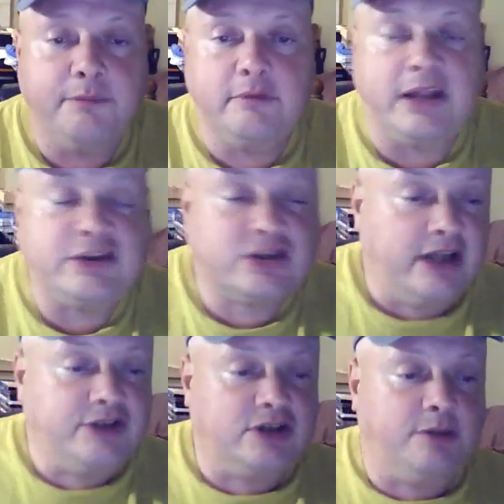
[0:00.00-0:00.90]

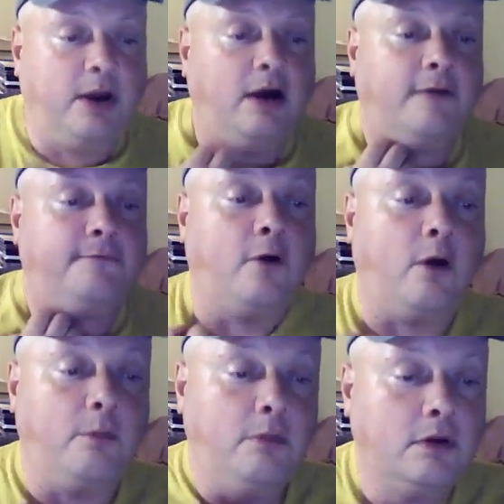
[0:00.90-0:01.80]
legislation apart
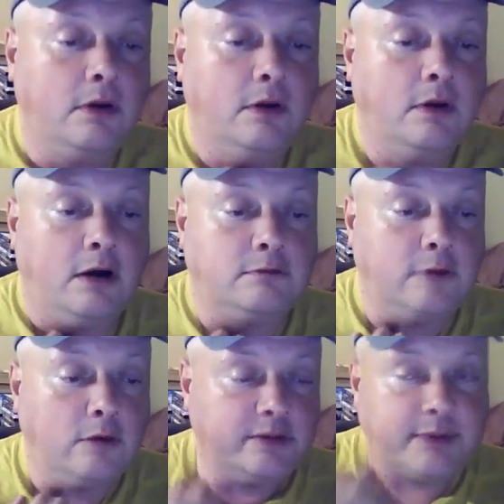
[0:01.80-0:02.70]
from a
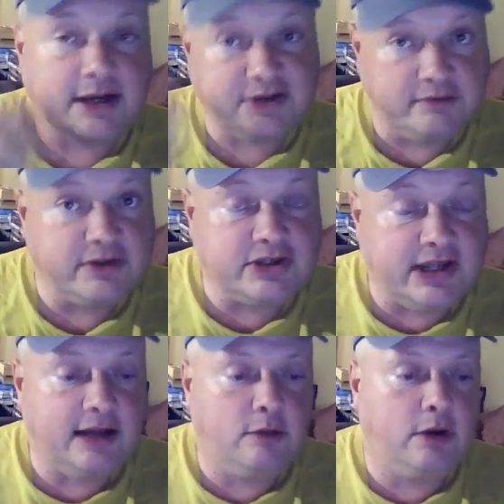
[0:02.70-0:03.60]
rolling back to the original
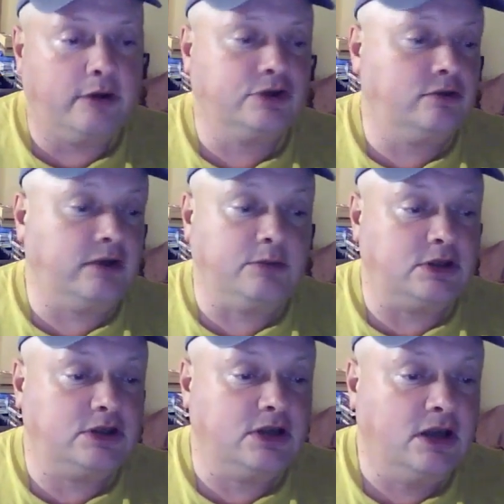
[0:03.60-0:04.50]
Anglo-Irish
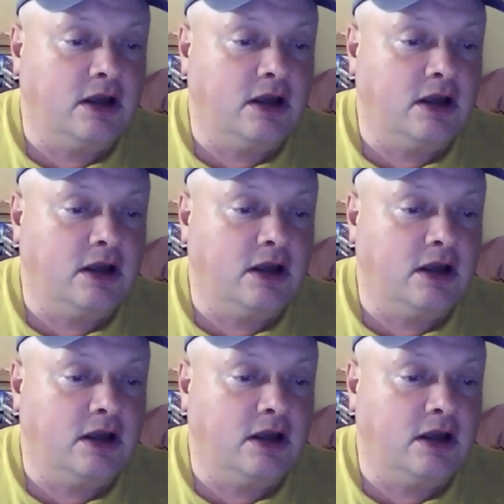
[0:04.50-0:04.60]
agreement.